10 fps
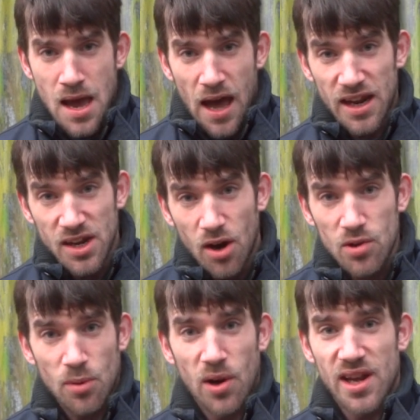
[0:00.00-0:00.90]
And I know
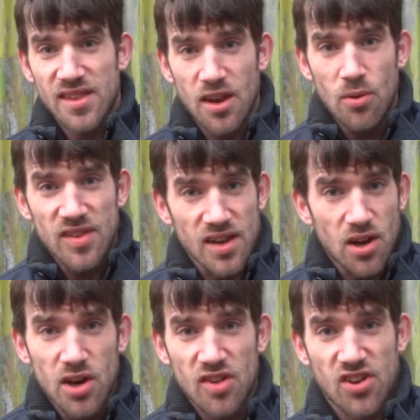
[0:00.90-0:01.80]
that what I do isn't
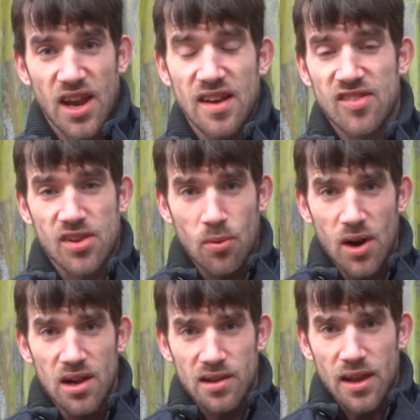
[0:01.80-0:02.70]
going to change the
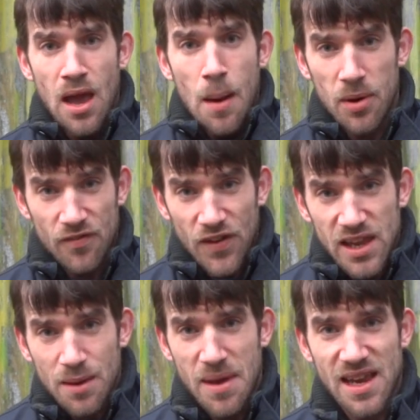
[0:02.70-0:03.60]
world, but if I
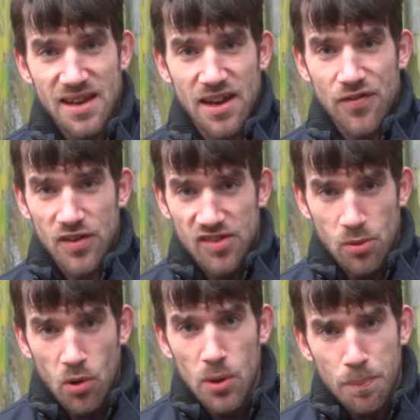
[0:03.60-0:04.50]
can make a difference to
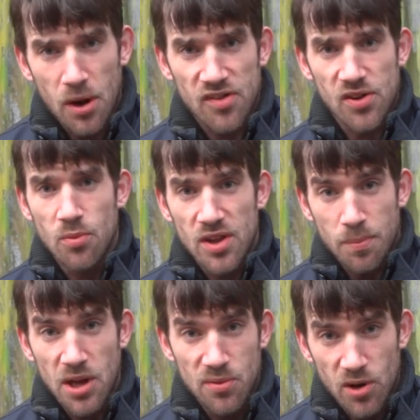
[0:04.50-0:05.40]
one person with
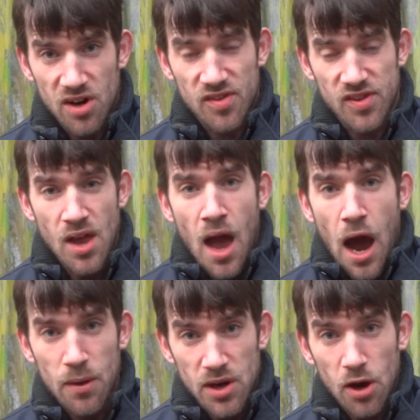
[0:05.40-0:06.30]
my words,
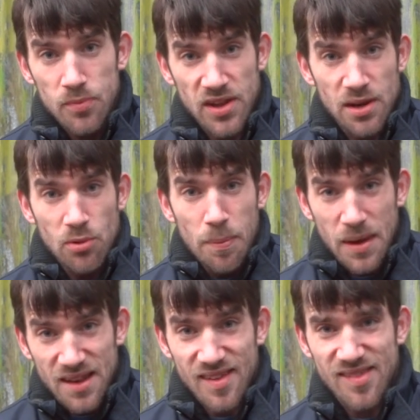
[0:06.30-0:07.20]
I would hope that it would
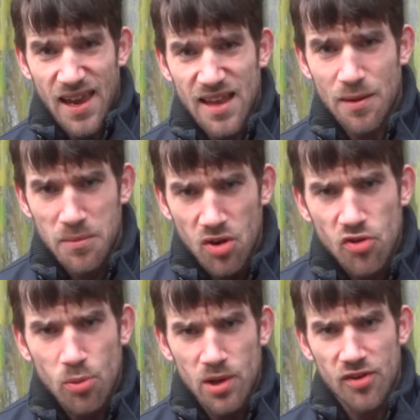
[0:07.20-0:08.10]
be to say that
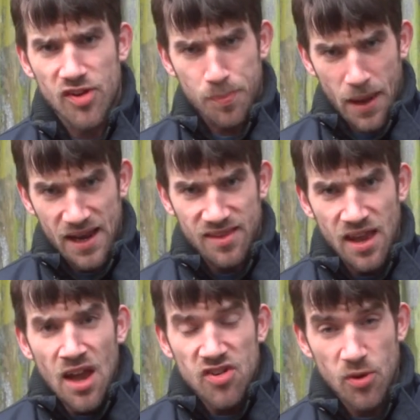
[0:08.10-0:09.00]
mutual respect
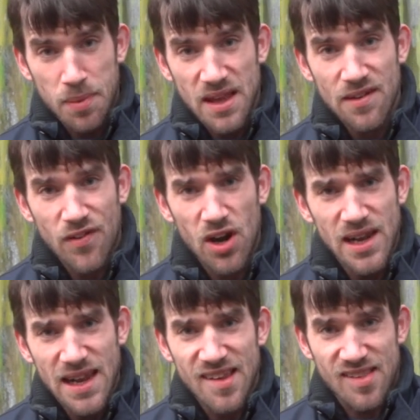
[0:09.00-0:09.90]
should be the very
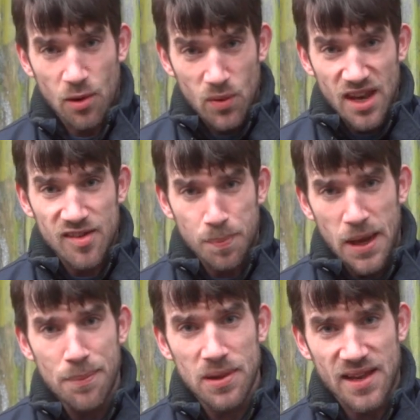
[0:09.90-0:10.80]
least that we as
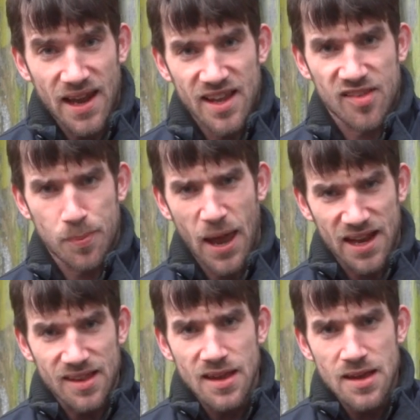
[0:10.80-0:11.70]
people can expect.